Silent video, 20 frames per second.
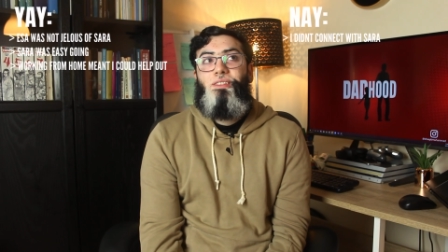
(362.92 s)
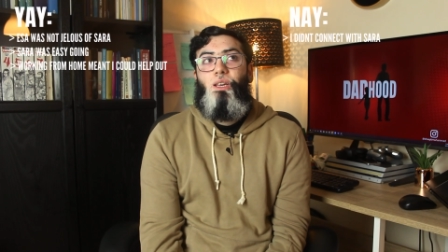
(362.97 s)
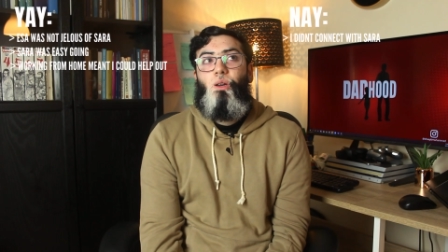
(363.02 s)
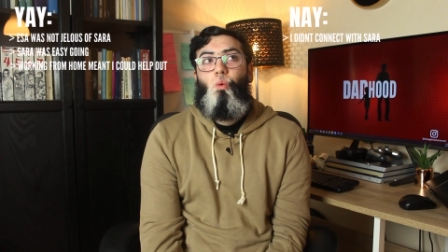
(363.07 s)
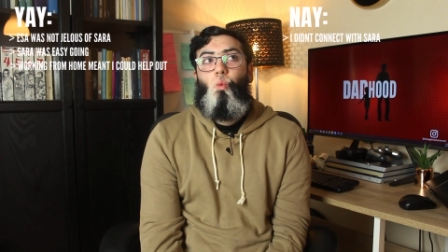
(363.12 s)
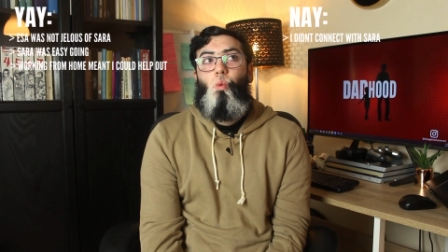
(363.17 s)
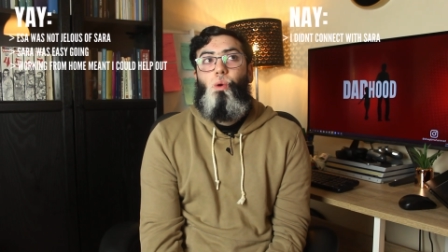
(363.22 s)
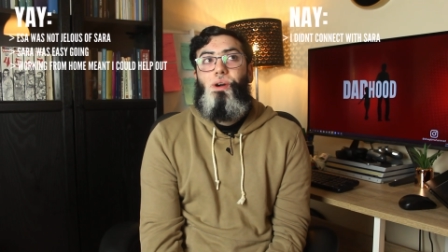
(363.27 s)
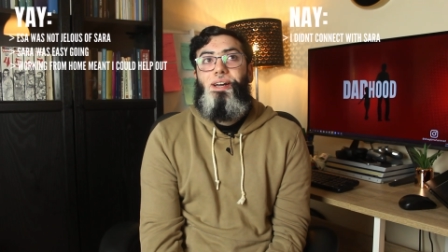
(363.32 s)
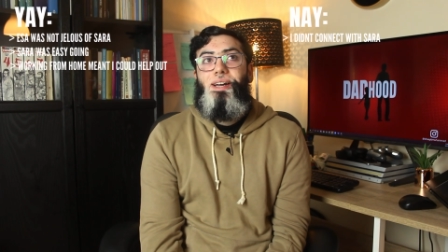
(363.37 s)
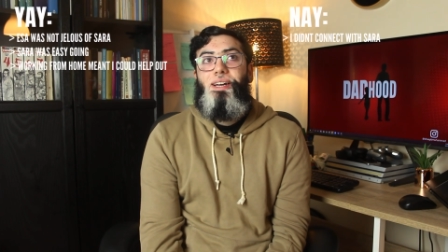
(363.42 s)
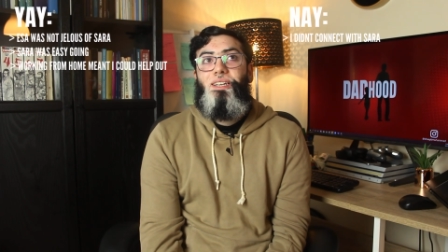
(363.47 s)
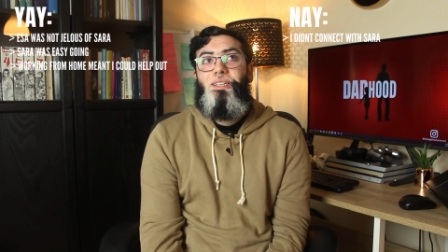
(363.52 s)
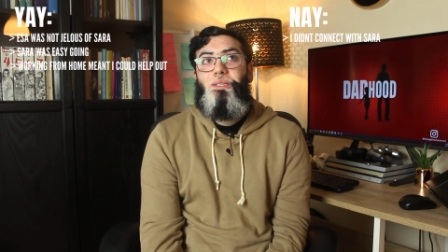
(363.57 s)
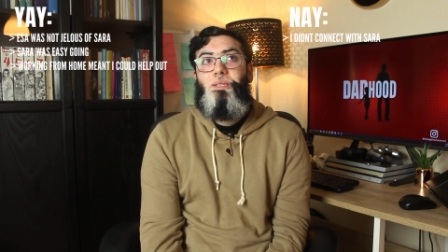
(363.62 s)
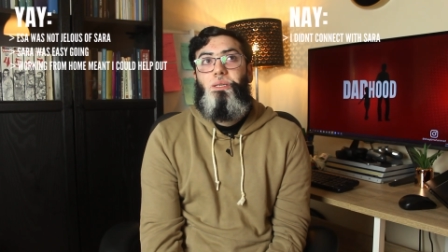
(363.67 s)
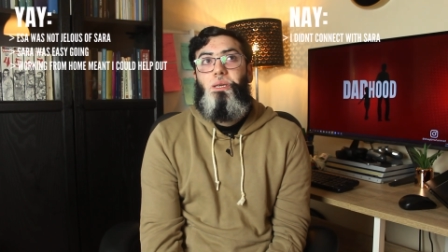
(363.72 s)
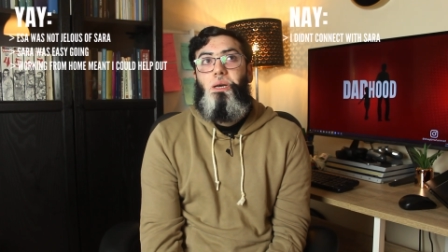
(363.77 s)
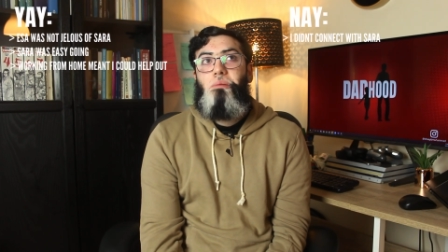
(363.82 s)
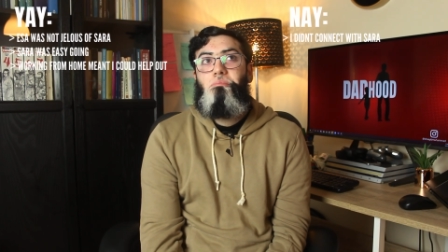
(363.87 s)
there were
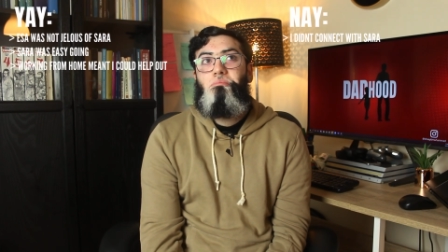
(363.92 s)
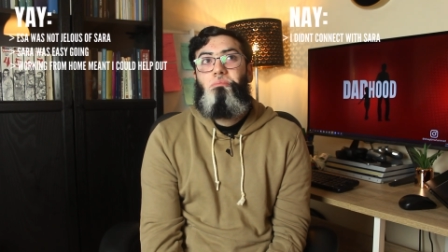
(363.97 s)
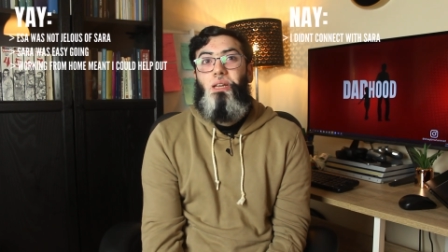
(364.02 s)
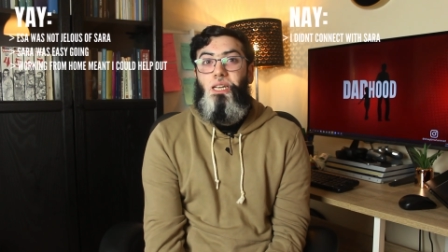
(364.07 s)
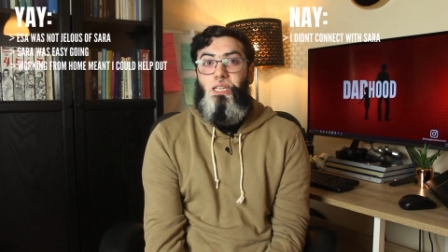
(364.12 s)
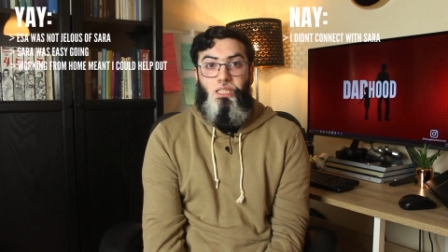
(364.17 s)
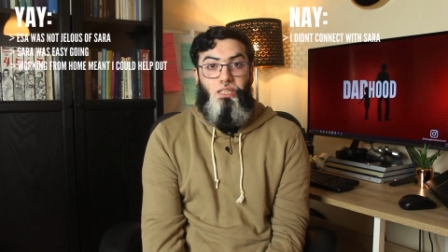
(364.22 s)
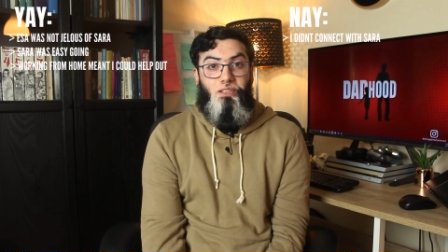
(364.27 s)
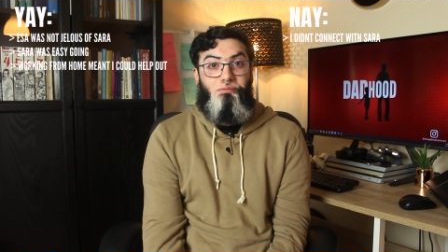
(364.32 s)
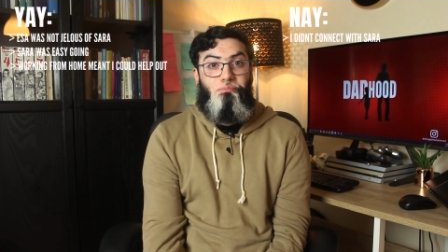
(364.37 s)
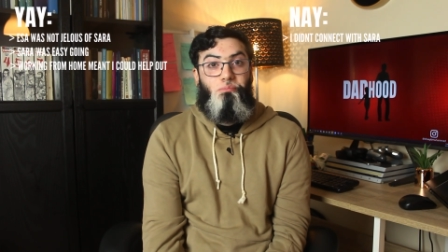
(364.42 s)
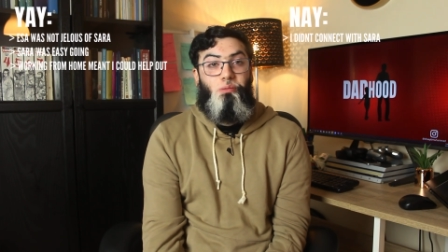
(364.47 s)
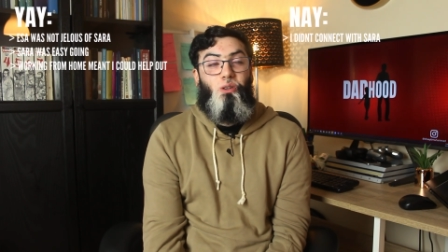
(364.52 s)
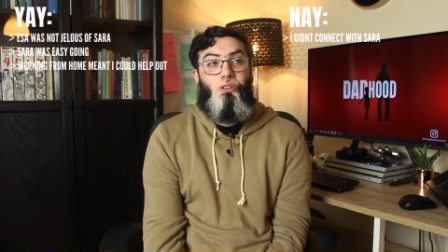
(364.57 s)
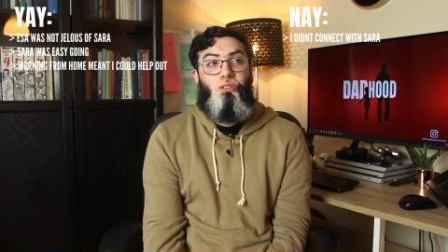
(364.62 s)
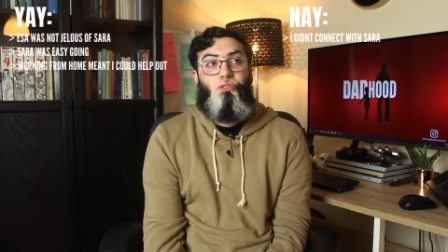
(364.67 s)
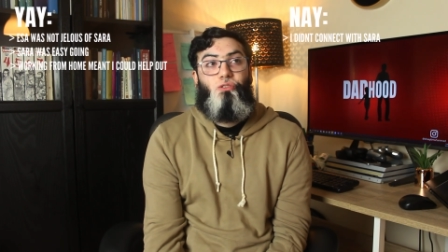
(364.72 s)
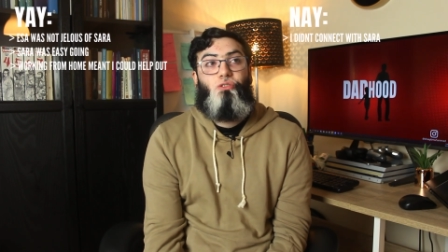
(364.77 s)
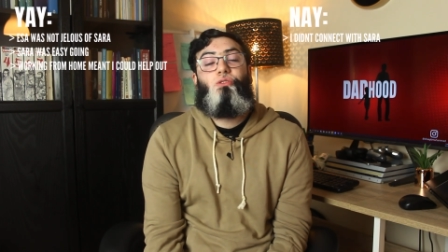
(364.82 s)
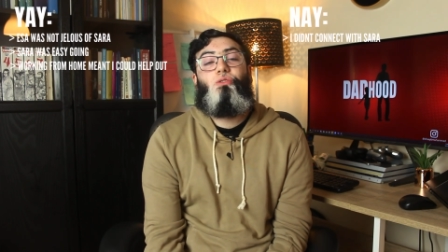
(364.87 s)
some negative
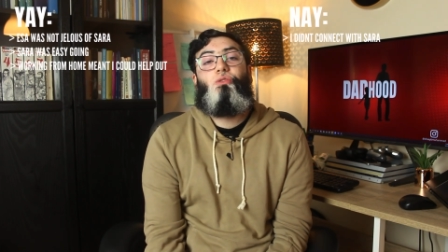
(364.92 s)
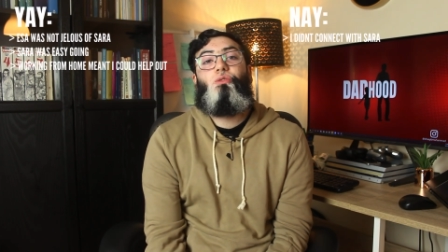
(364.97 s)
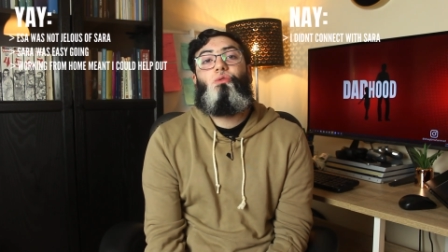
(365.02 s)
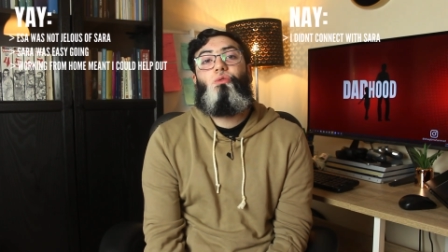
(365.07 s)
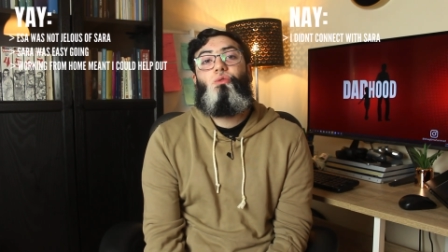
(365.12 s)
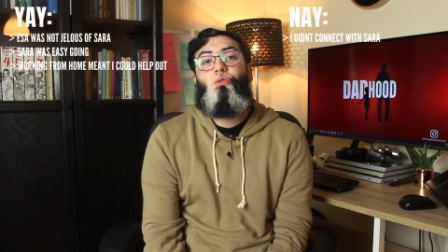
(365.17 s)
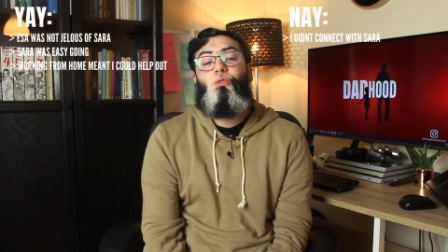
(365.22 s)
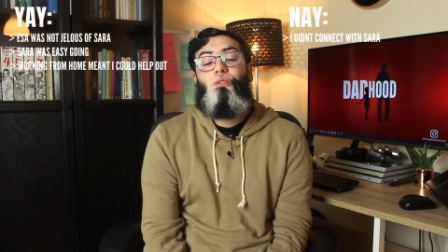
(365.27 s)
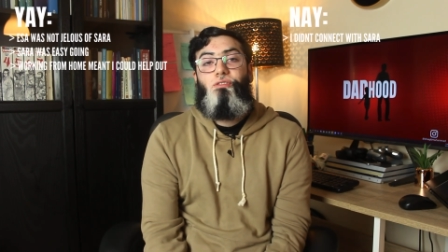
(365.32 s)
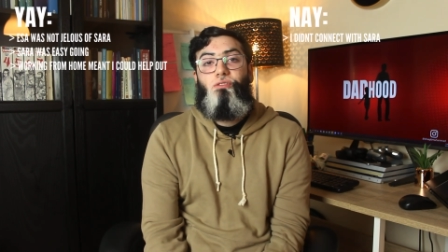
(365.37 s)
points too.